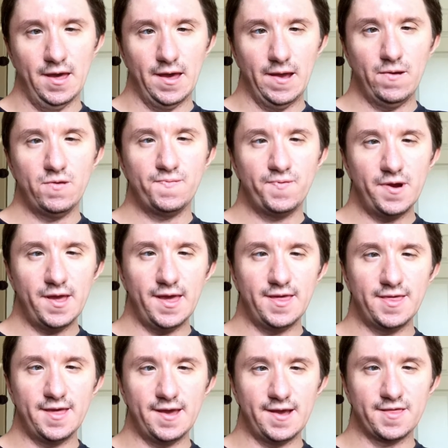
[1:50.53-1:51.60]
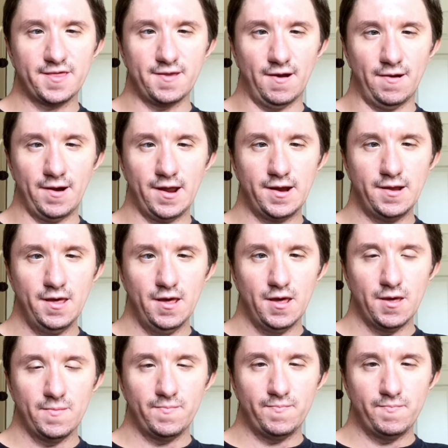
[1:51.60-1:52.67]
it was pretty easy to get started.
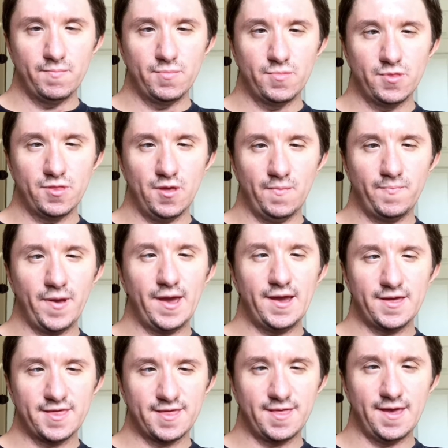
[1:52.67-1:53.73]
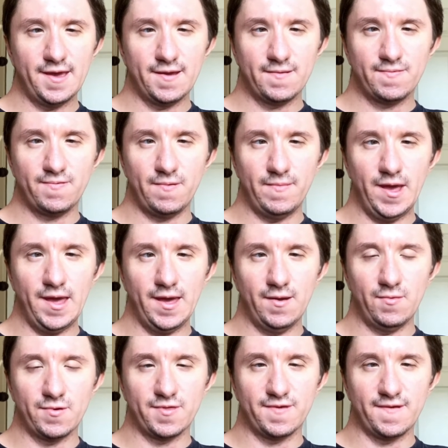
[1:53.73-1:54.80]
The biggest thing for me
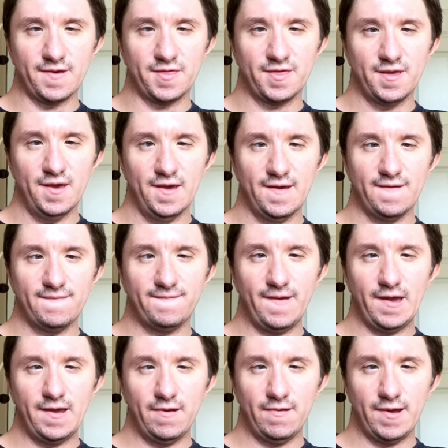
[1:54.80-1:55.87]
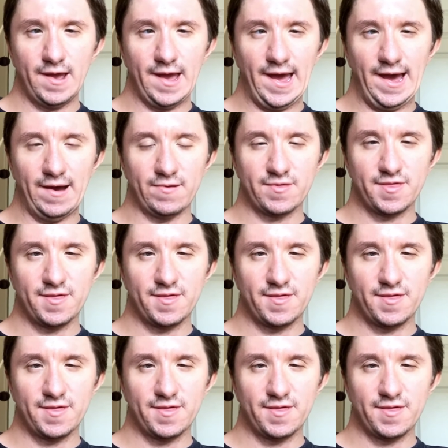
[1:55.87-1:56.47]
was just figuring out